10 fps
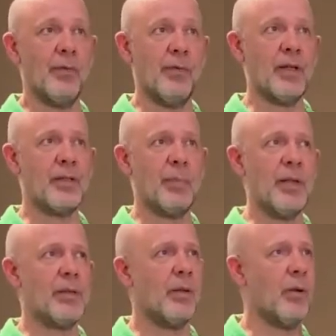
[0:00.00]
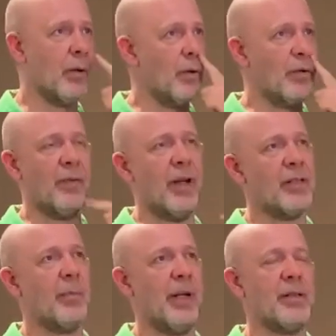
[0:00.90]
fast-paced horror,
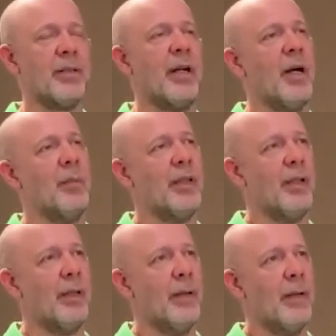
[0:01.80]
fast-paced comedy,